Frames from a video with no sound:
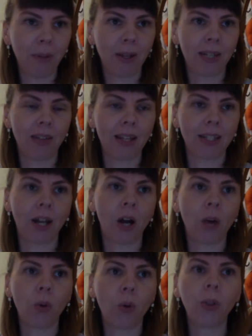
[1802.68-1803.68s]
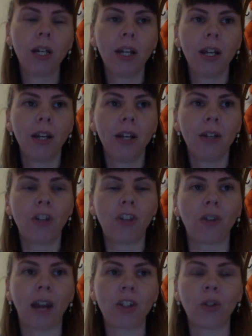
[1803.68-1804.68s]
because I think as a whole
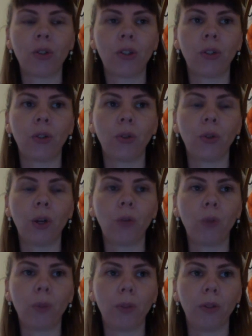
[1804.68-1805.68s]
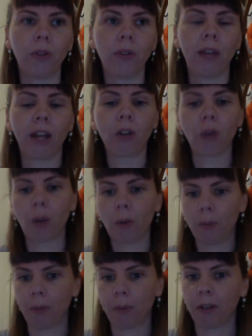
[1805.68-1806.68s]
generation or two of women that grew up
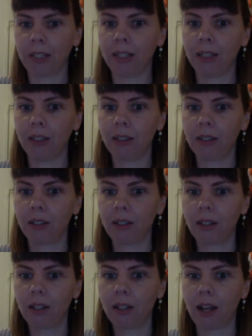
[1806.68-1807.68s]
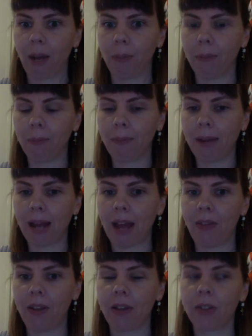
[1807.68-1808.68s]
with Buffy, and
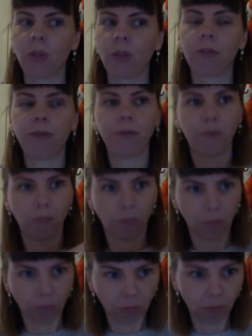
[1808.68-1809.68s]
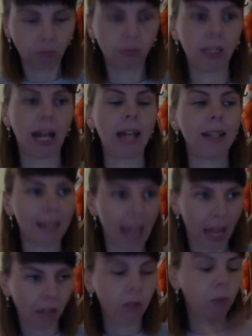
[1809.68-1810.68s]
that are sort of
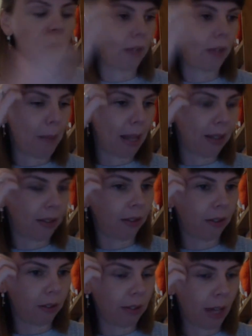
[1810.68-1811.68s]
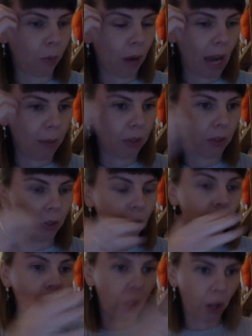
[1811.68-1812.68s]
understand what that meant, and were able to sort
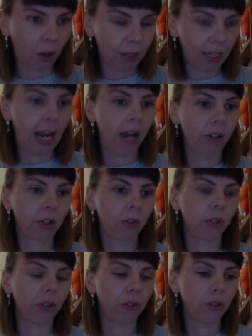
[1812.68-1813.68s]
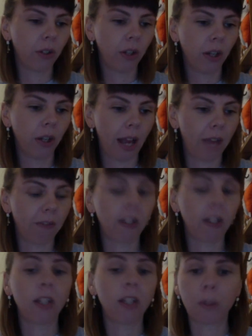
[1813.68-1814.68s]
of look at her as a character and
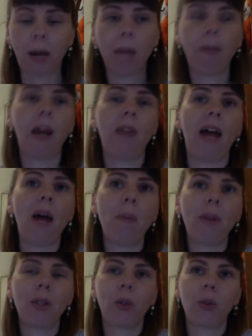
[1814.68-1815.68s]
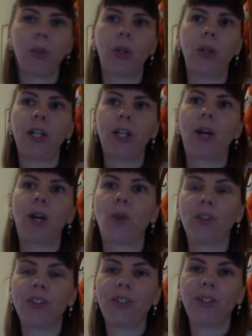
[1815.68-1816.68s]
feel inspired by that. But it's also, you kind of
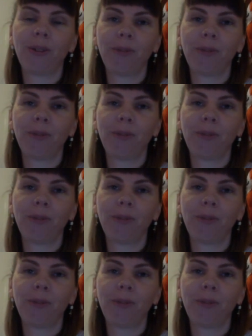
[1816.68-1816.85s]
want